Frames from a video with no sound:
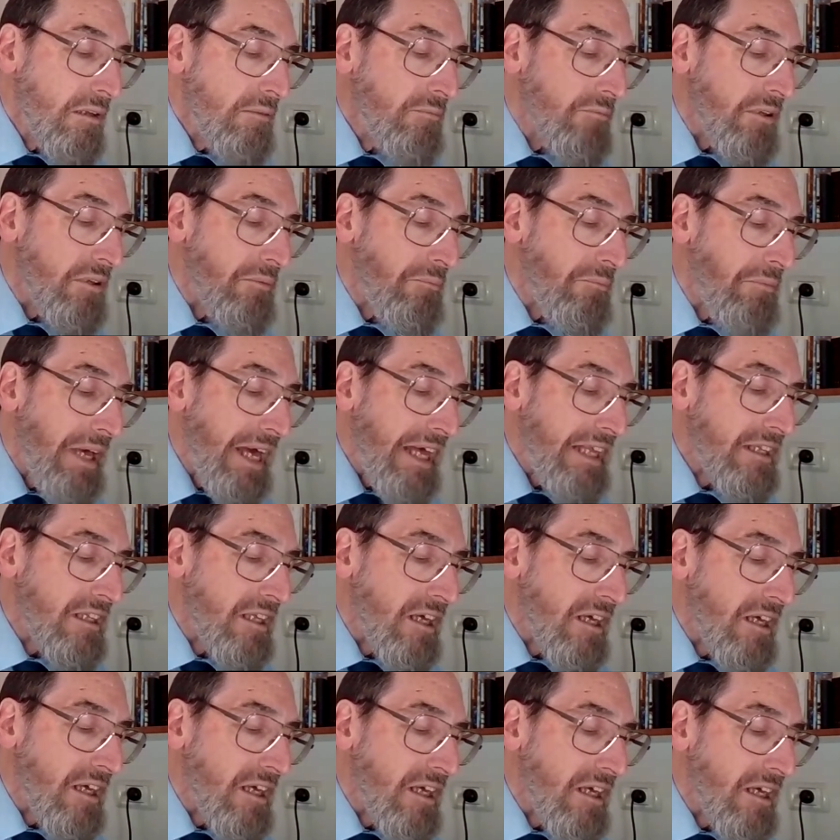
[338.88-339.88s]

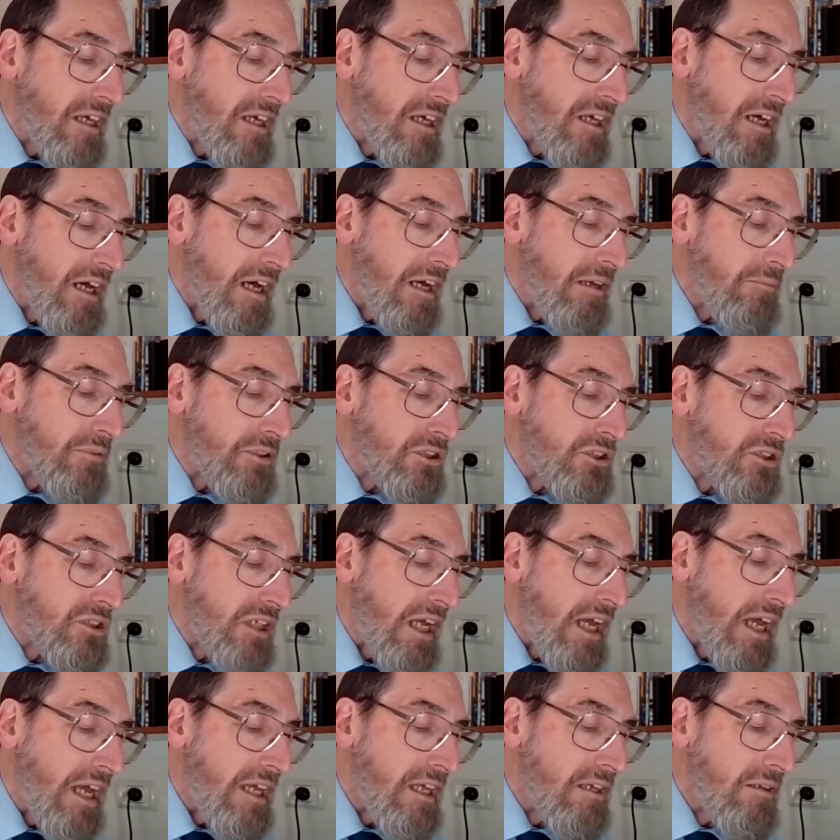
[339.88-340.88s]
mimena
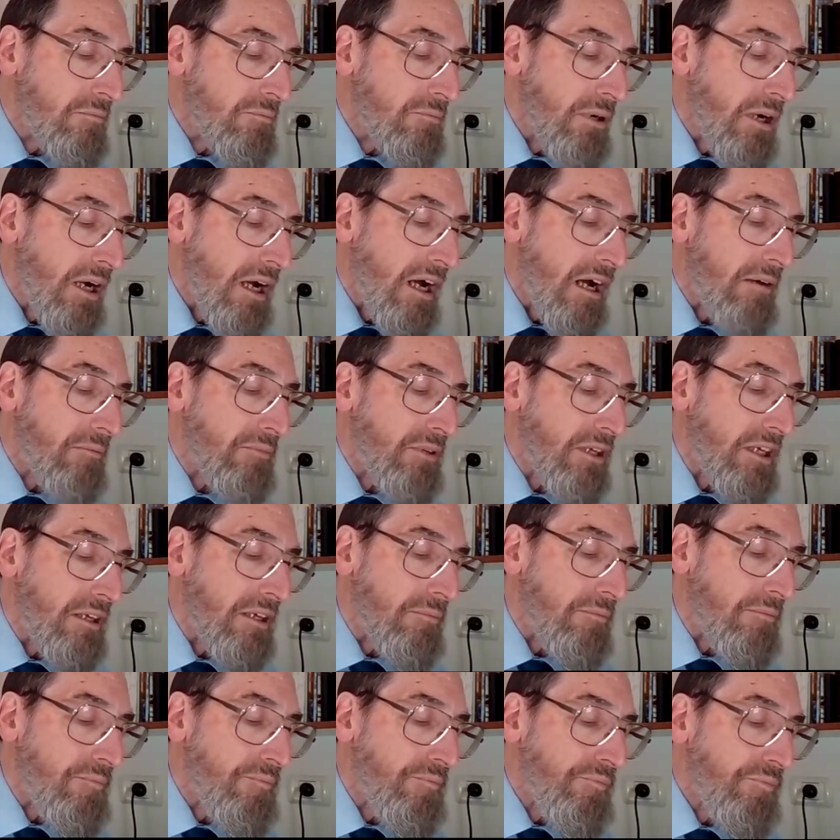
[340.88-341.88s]
b'shtei pa'amim,
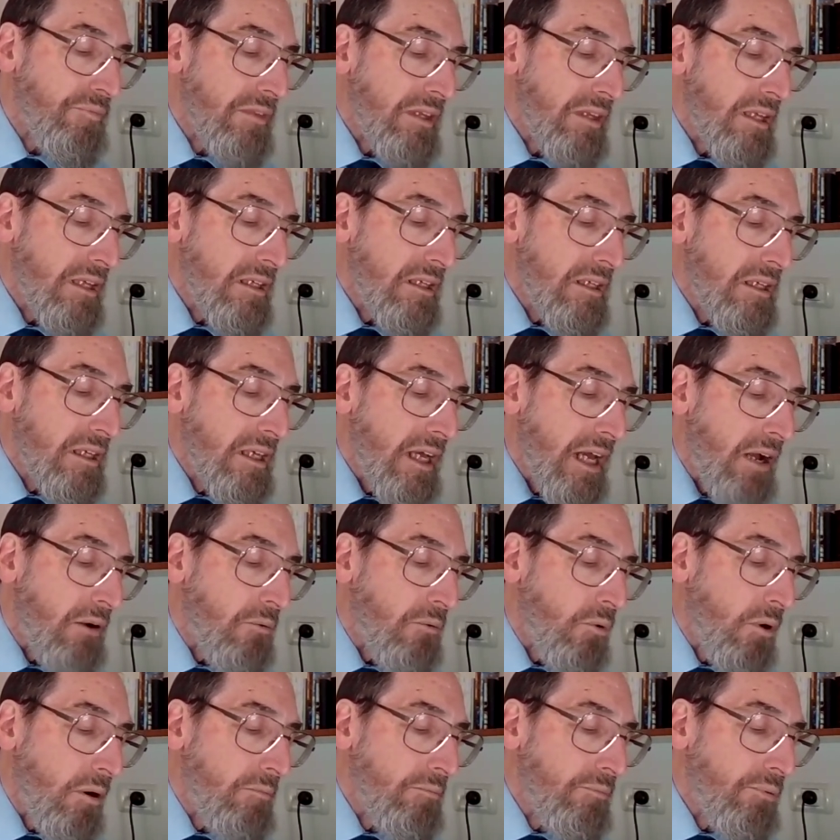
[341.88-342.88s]
and
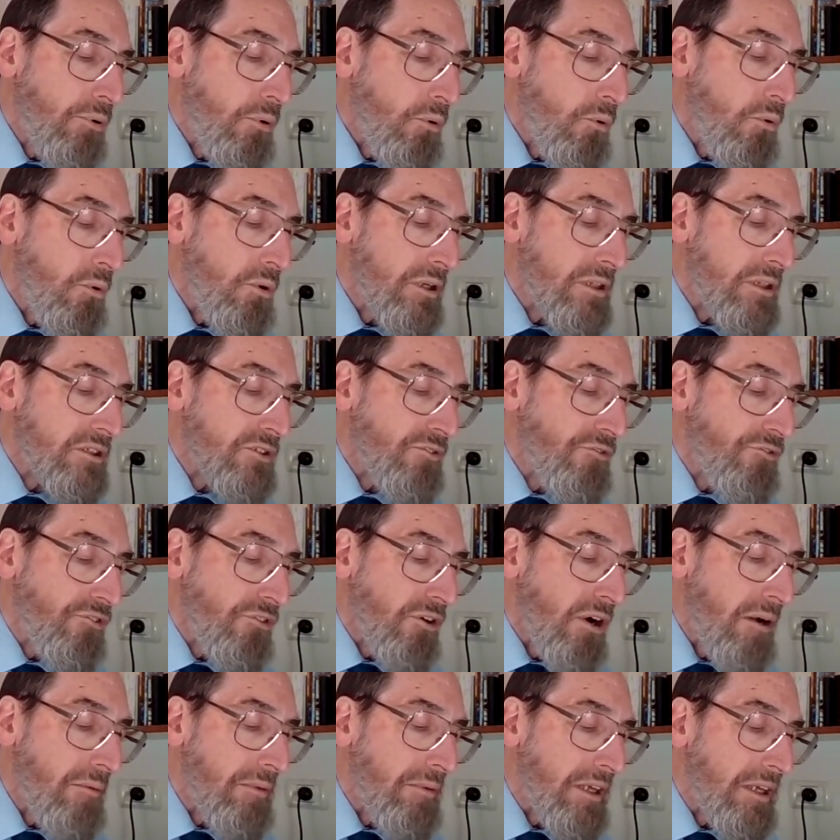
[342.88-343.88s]
one pours
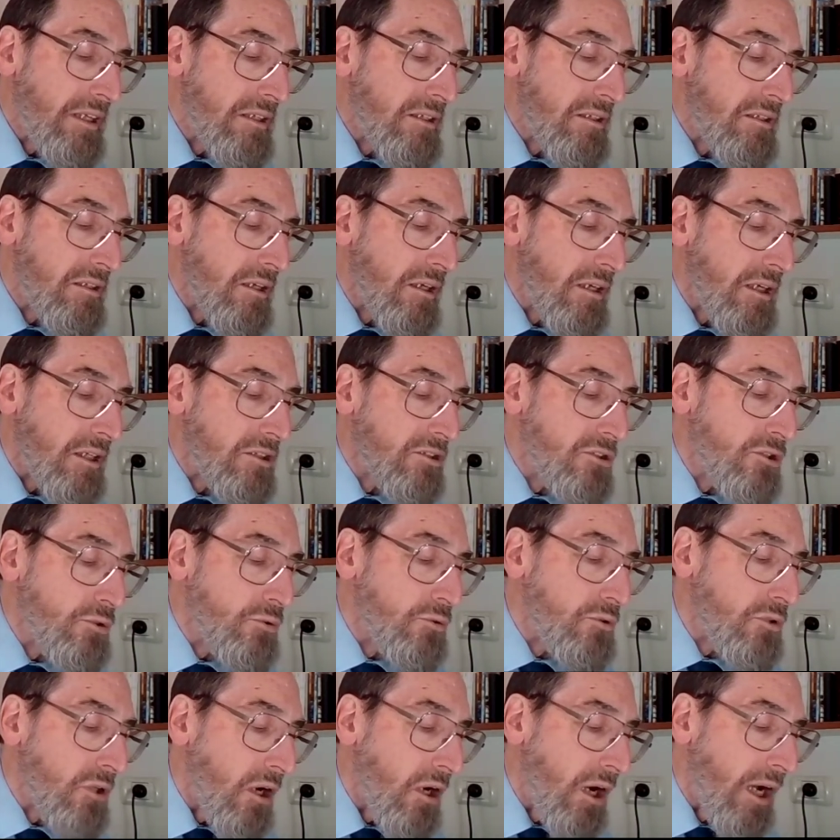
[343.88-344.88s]
from it 2
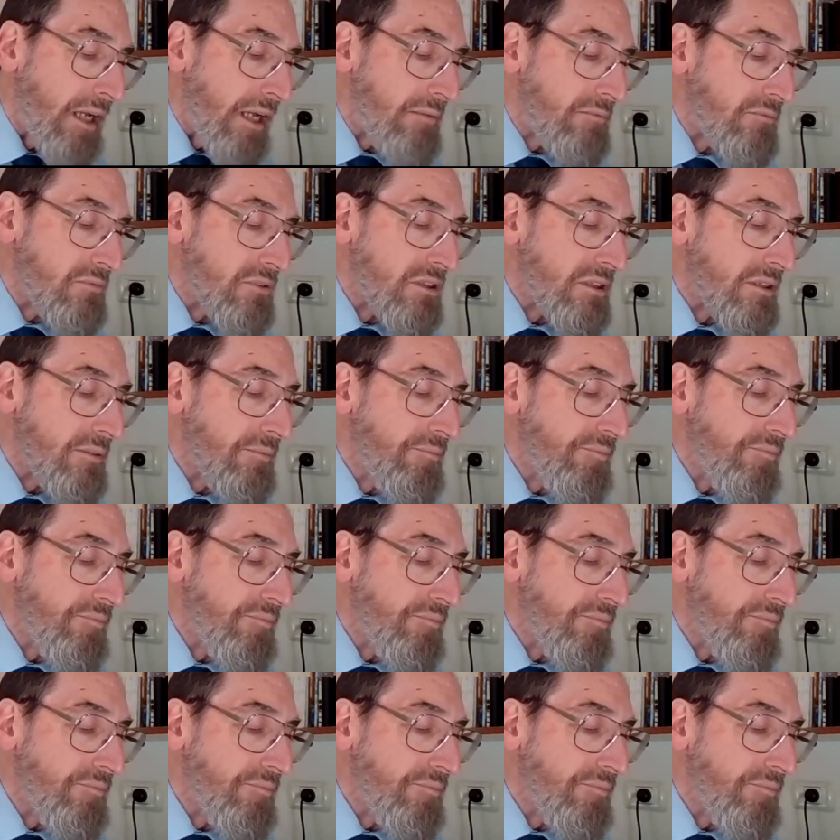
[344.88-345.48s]
times.